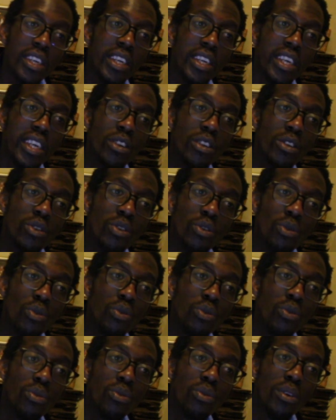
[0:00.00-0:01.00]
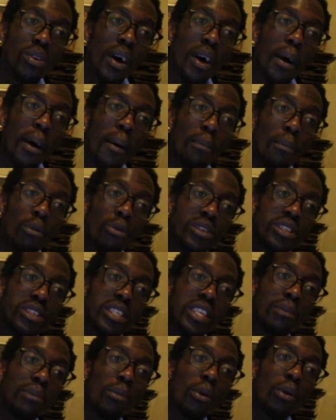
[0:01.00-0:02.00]
Hindu,
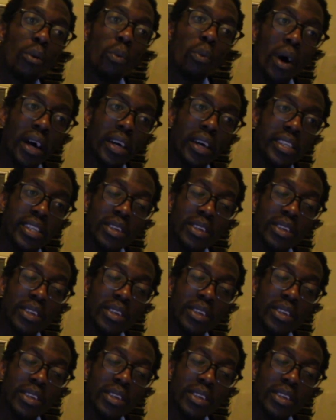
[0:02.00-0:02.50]
Muslim, or what.